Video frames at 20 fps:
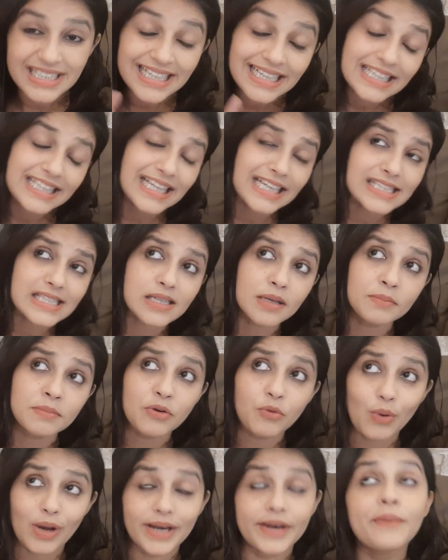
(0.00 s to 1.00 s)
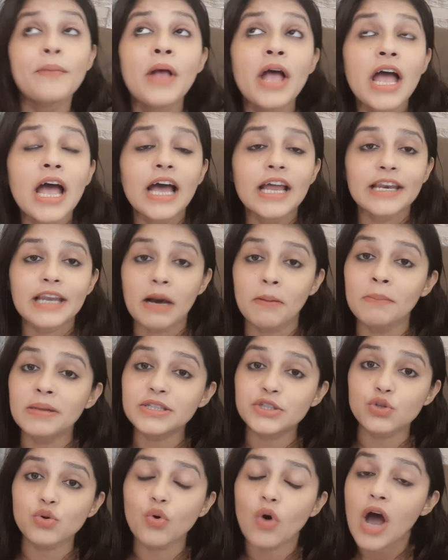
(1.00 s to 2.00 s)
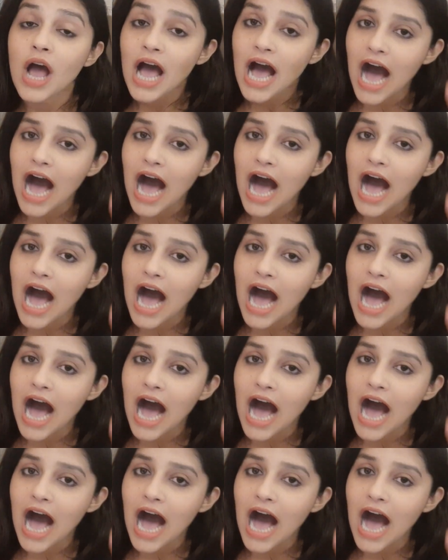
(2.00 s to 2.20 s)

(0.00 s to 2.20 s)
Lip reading: That's number one. Number two,